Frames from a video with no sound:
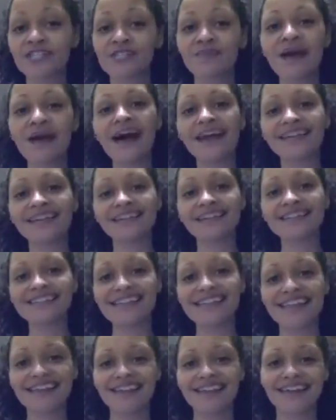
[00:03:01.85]
palettes,
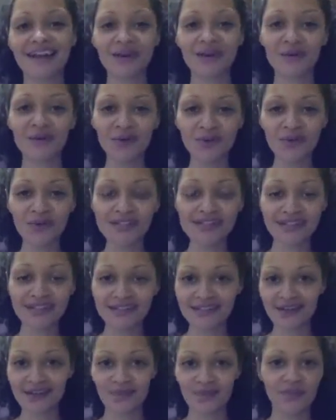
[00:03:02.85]
and then I always
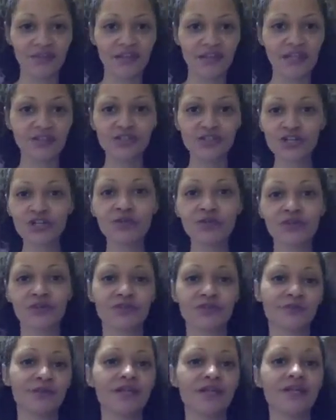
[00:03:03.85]
end up with like 2 or
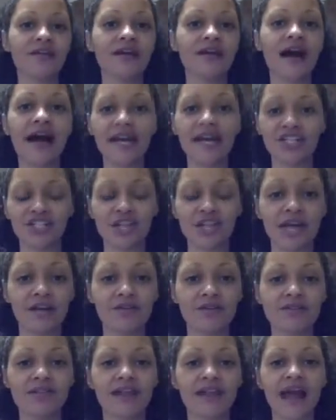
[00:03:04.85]
3
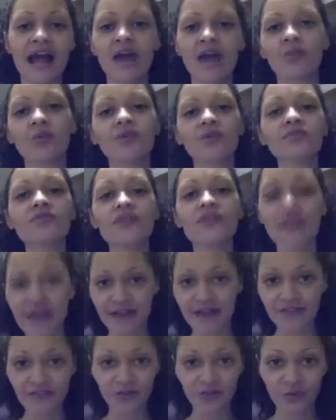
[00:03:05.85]
eyeshadows that I will
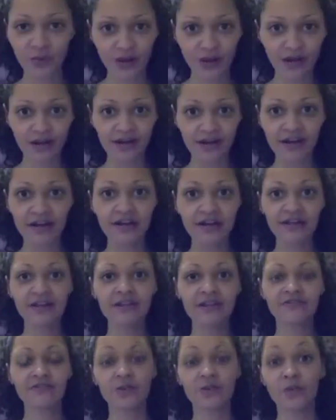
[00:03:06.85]
never wear
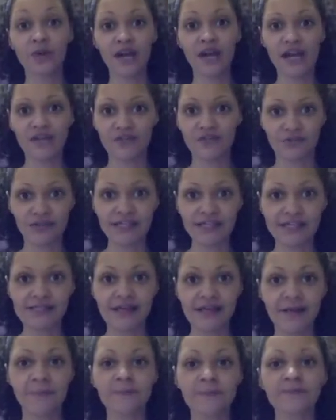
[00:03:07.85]
for whatever
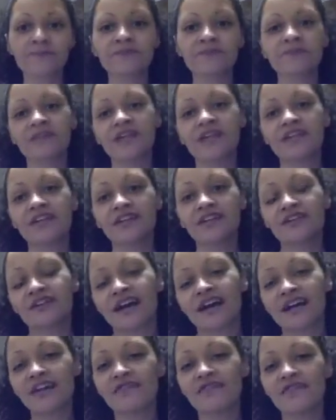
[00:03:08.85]
reason. And then you
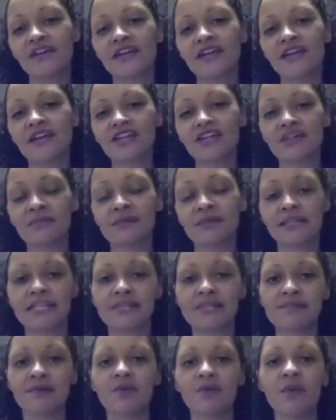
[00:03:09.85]
kind of feel like your money's
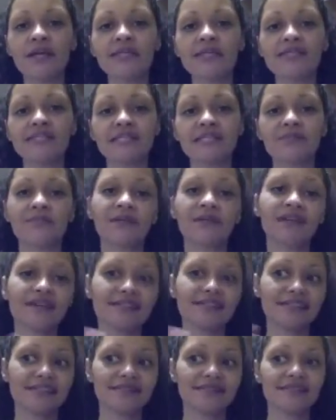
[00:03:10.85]
been wasted
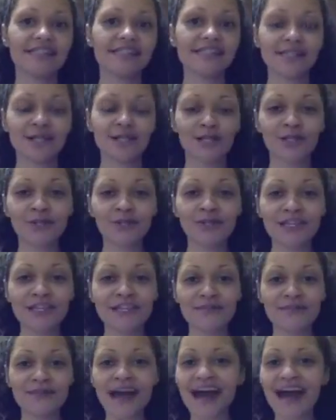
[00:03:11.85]
because it's included in the
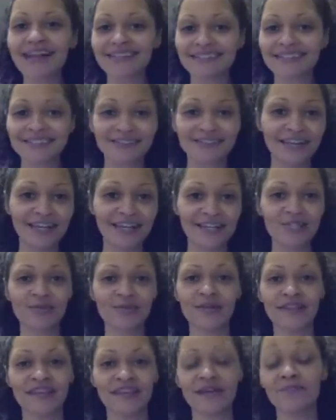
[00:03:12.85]
palette and you can't do
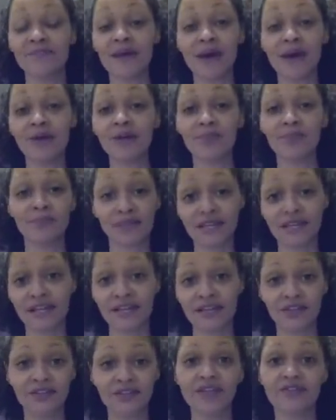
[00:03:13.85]
anything about it, but yet
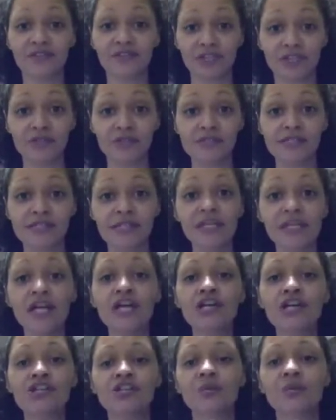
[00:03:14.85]
you'll never use it.
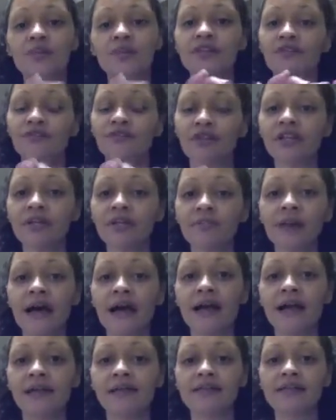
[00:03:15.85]
So with the Freedom
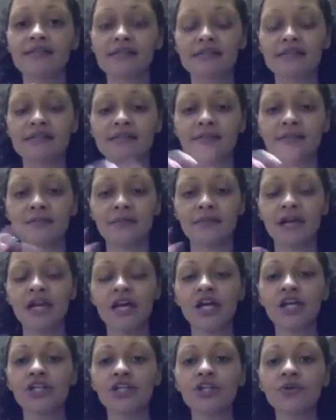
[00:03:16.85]
Palette system,
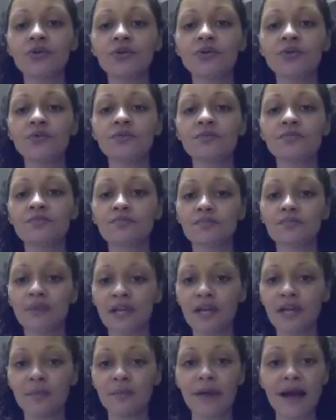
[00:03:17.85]
you pick
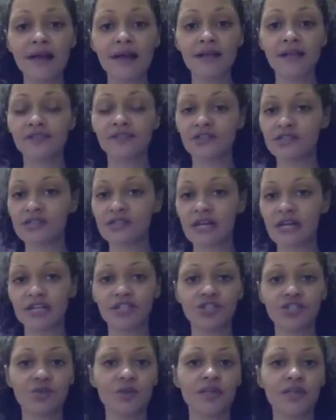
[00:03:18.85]
a palette of your size
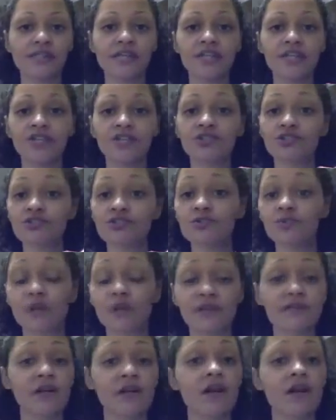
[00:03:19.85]
choice and you choose
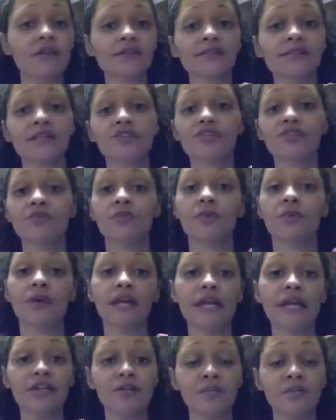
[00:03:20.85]
whatever colors that you want
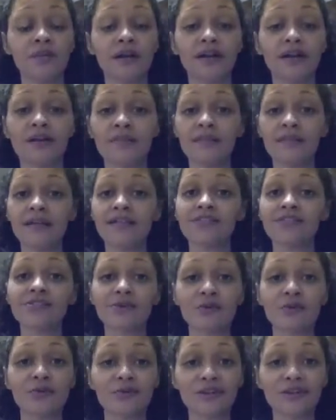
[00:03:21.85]
and you plug them in.
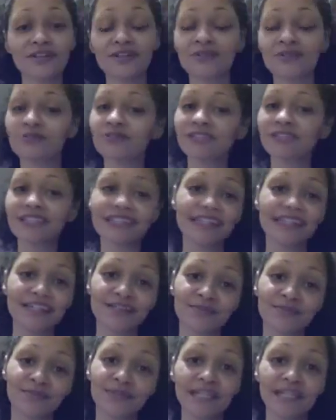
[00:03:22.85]
So you really can't
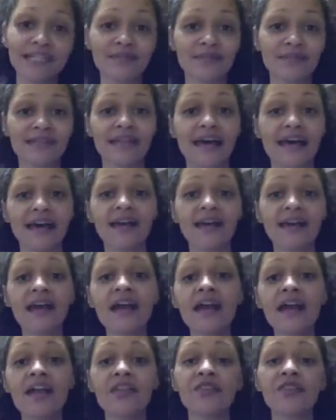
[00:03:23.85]
complain with that.
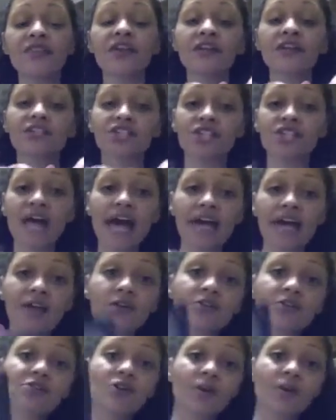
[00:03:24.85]
The
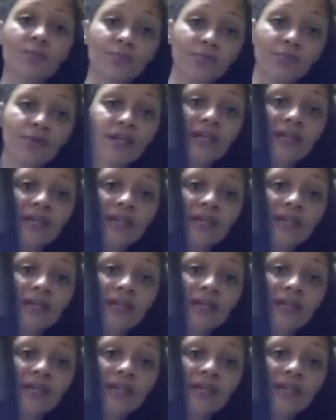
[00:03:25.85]
shadows are pretty